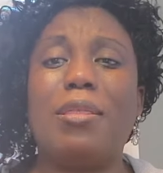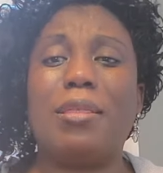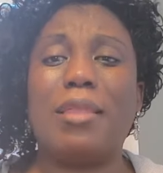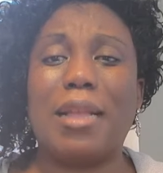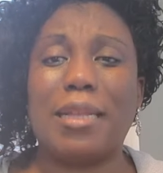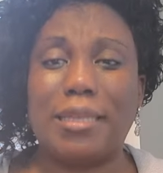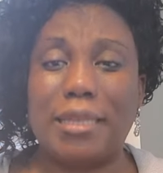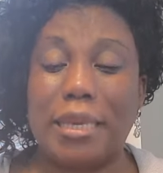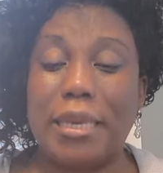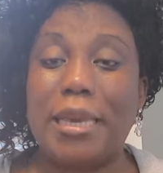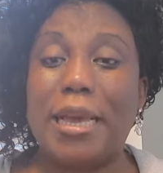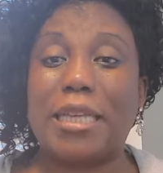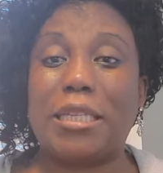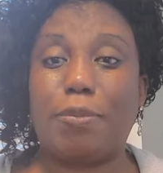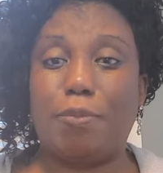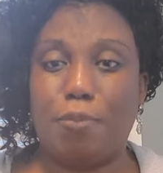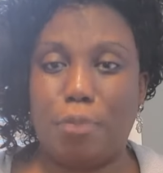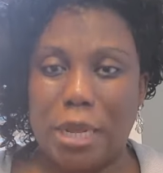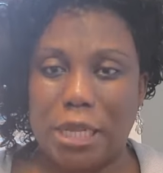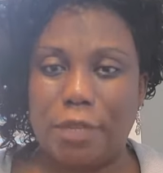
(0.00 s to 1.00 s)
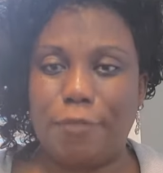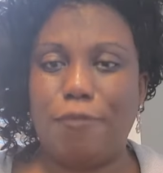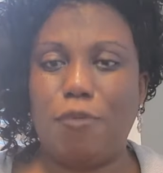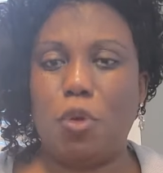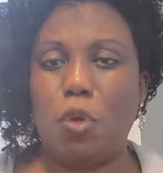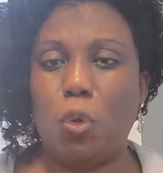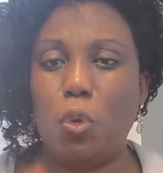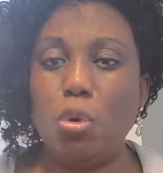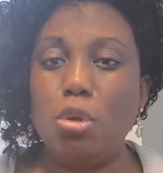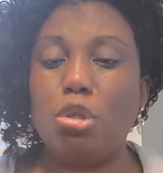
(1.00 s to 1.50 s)
that he has planned for
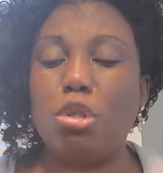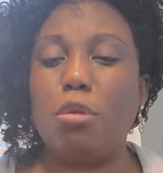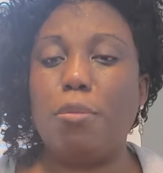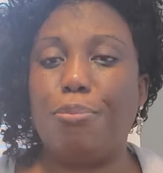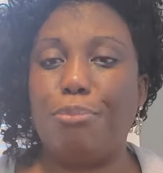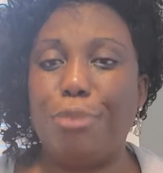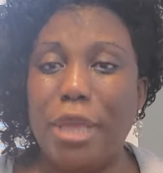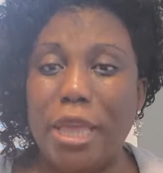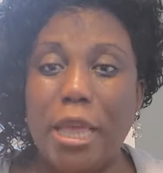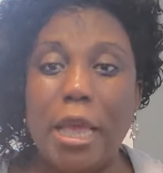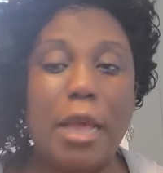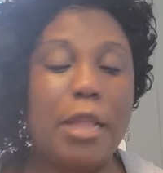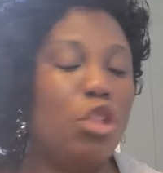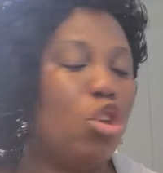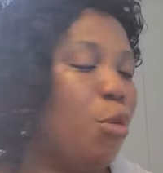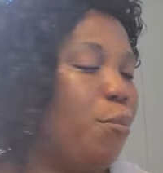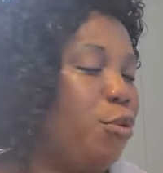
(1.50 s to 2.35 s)
you to be there